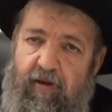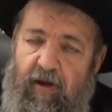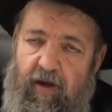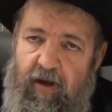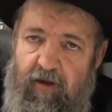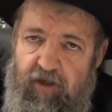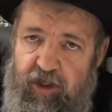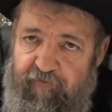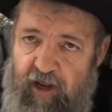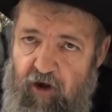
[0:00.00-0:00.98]
uh,
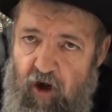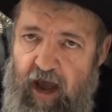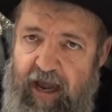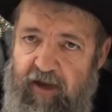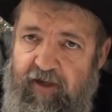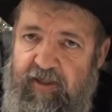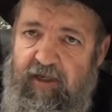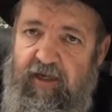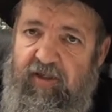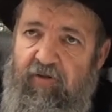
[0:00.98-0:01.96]
shiftei cut
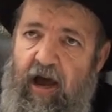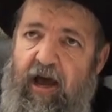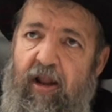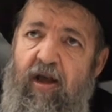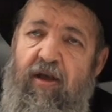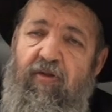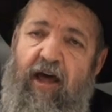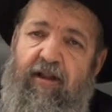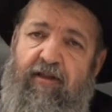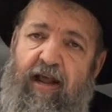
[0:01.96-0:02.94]
edusli Yisrael
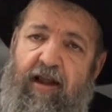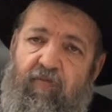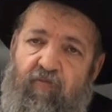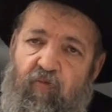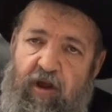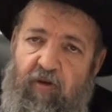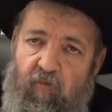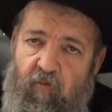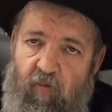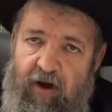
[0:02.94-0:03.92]
that that we
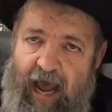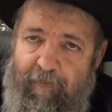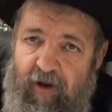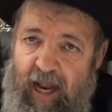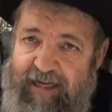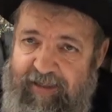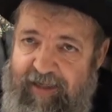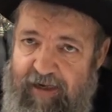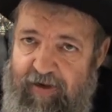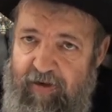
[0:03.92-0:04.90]
were not
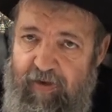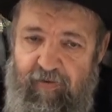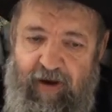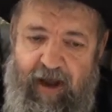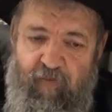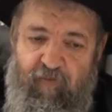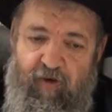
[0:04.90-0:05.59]
molested, right?